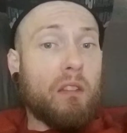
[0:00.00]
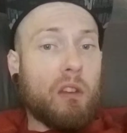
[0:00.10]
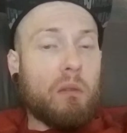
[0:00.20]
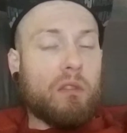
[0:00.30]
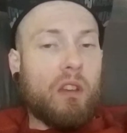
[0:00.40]

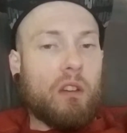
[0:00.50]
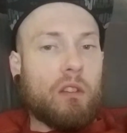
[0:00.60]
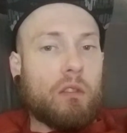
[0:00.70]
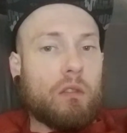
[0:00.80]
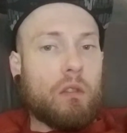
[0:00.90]
name is
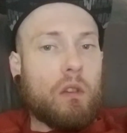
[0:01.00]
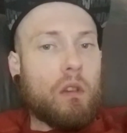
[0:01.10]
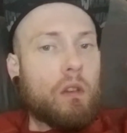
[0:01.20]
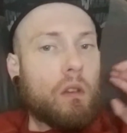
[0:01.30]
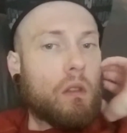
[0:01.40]
Dennis,
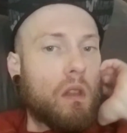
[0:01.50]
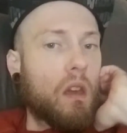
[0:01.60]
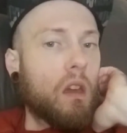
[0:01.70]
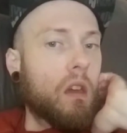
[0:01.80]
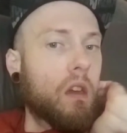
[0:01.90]
and
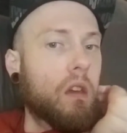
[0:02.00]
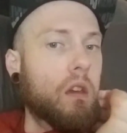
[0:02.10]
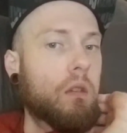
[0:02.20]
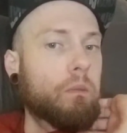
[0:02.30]
they